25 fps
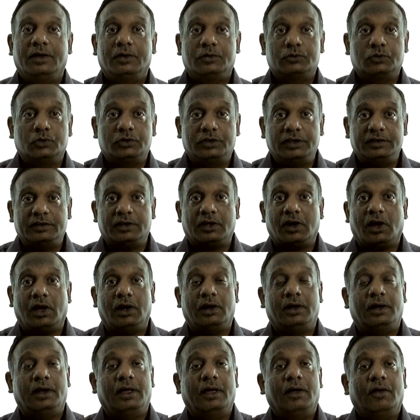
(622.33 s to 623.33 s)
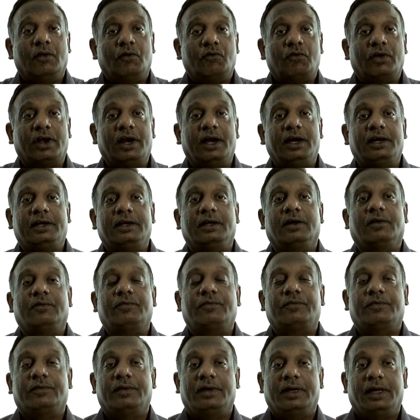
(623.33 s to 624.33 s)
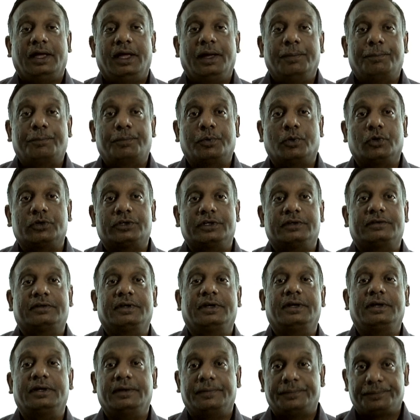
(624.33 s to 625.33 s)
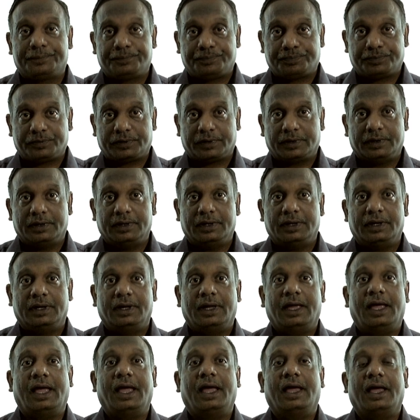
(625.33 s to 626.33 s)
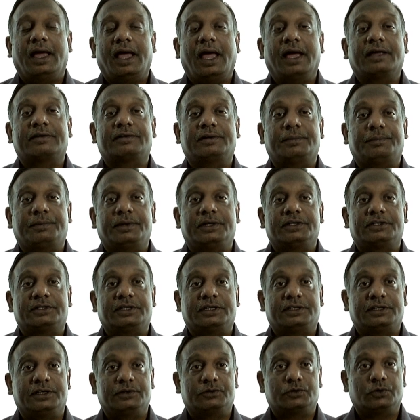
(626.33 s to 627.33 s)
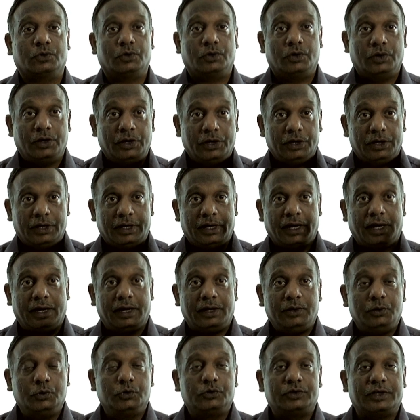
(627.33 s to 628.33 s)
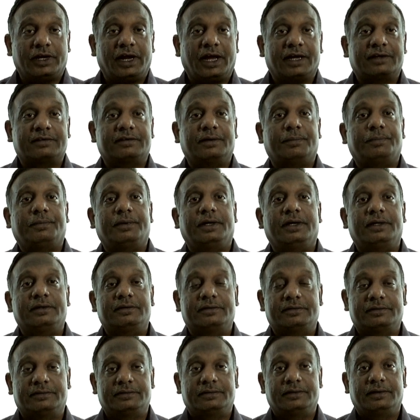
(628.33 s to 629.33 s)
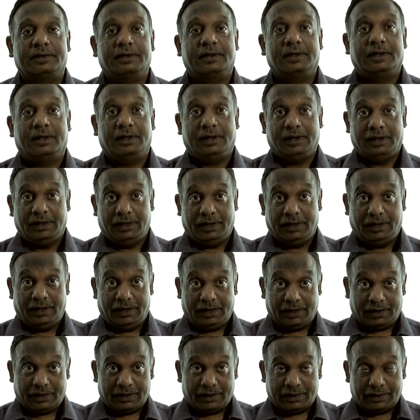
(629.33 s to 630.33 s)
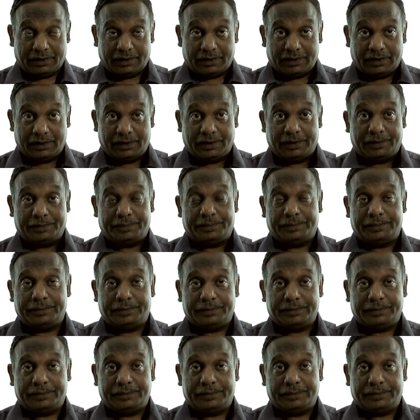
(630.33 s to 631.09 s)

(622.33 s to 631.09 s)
So, these are all variety of approaches in acceptance testing. So, user acceptance, uh,